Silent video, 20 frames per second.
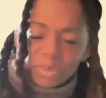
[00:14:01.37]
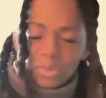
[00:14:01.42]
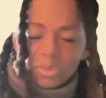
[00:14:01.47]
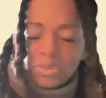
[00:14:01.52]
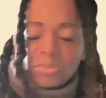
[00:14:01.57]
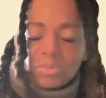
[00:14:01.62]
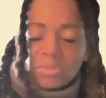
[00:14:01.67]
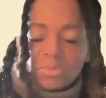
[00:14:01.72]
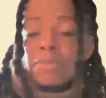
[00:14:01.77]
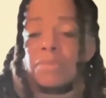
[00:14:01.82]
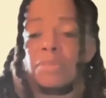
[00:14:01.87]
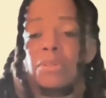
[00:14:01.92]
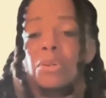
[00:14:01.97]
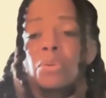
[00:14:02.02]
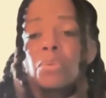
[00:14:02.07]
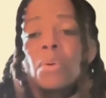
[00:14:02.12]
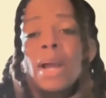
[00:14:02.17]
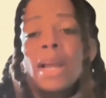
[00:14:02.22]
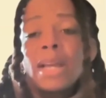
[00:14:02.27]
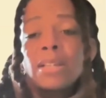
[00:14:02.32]
foods. But if
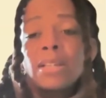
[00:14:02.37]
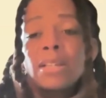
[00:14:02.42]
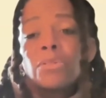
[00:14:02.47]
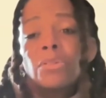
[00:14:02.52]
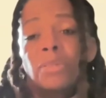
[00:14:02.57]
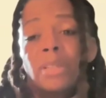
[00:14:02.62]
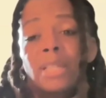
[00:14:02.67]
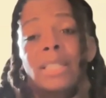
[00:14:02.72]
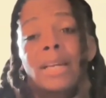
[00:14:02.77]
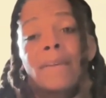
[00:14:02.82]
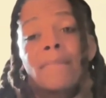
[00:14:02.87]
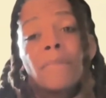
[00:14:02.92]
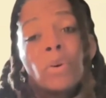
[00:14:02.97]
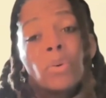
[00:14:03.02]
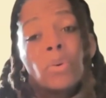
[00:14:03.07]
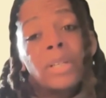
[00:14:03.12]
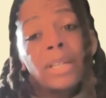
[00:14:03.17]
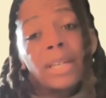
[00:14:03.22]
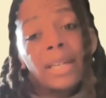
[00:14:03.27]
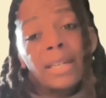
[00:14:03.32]
you're white, you do things like
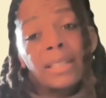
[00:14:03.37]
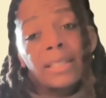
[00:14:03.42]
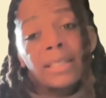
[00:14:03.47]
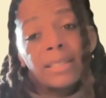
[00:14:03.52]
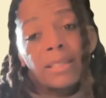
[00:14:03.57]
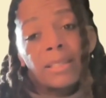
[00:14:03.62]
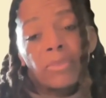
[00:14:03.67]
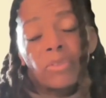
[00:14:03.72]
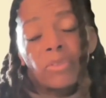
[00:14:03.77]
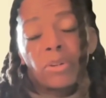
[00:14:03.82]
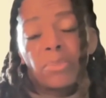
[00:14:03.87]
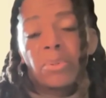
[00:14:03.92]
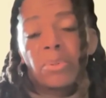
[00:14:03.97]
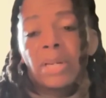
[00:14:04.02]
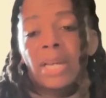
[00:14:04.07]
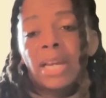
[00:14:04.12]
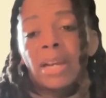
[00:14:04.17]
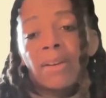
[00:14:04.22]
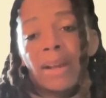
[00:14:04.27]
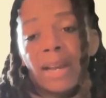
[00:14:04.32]
vote against the
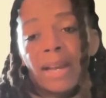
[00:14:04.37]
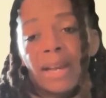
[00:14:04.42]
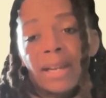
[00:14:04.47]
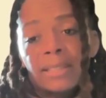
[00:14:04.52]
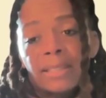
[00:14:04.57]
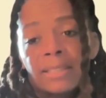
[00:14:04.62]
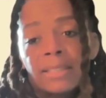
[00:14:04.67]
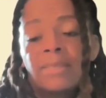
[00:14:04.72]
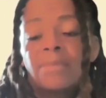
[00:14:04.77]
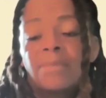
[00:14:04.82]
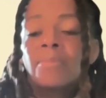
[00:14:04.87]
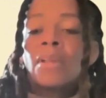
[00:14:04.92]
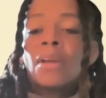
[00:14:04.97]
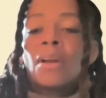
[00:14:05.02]
Affordable Care Act